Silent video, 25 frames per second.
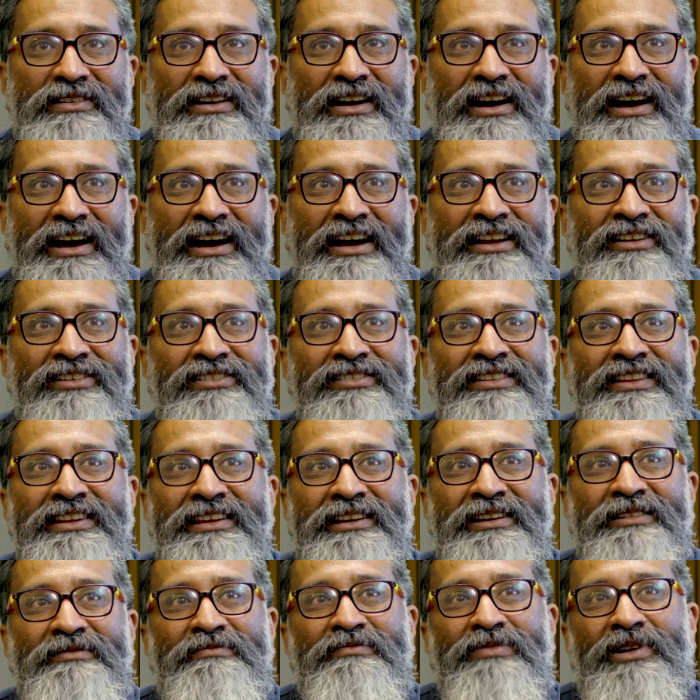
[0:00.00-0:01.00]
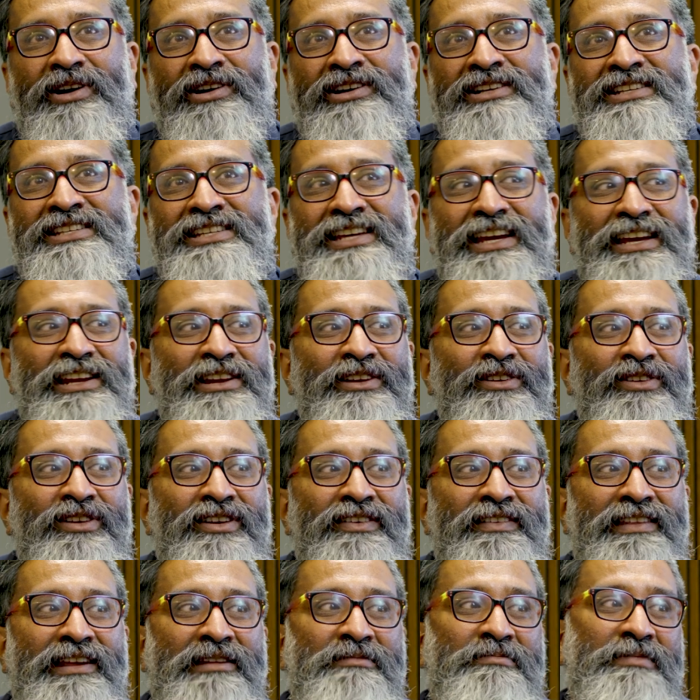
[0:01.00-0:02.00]
I don't think blockchain and all
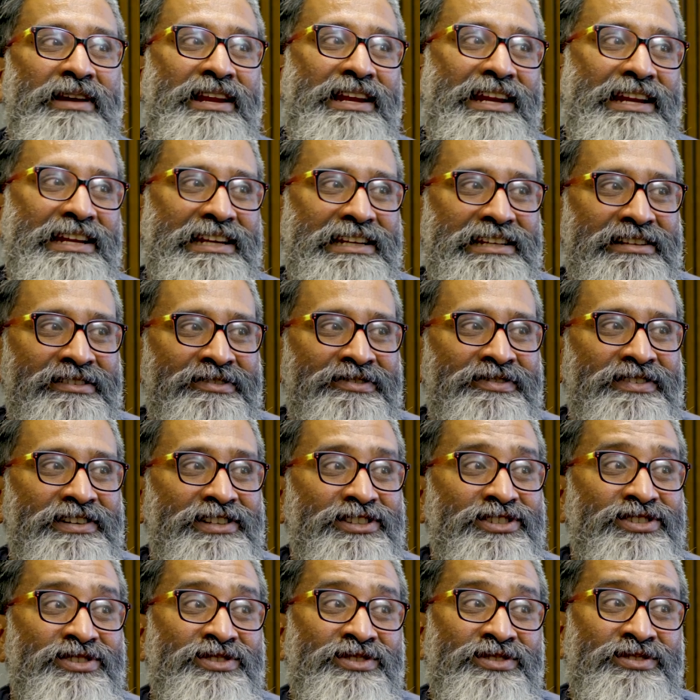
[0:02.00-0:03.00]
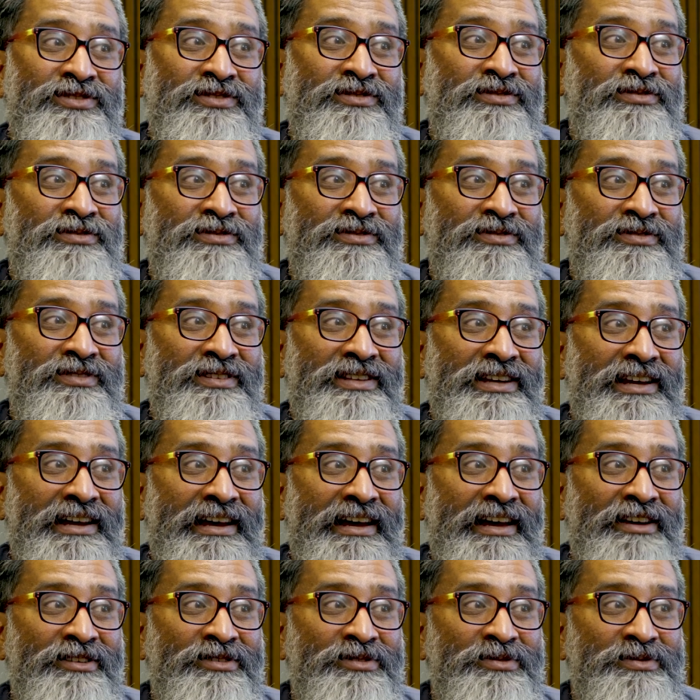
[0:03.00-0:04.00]
of that made any difference to the
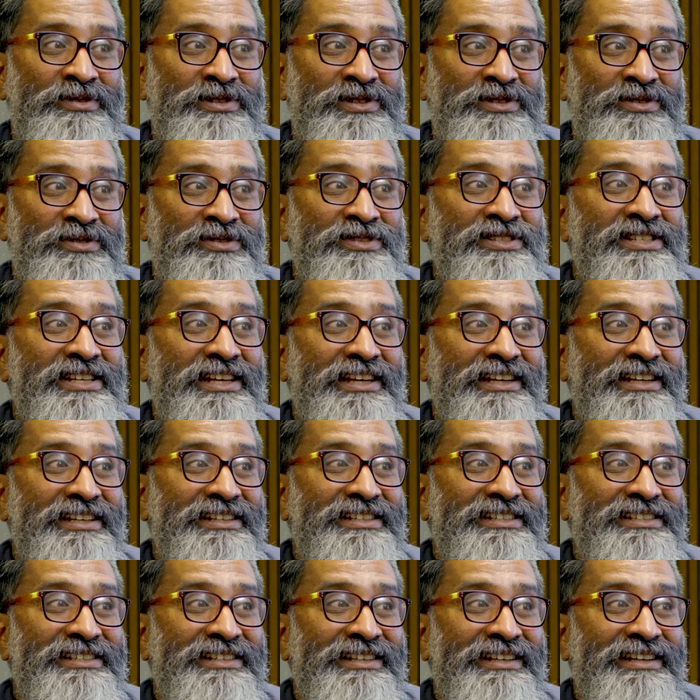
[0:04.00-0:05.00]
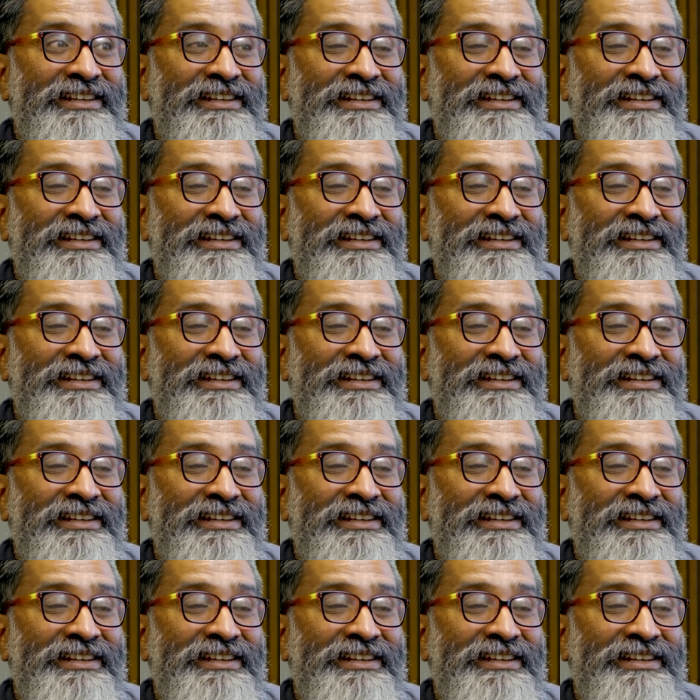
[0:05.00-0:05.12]
guy who was using it.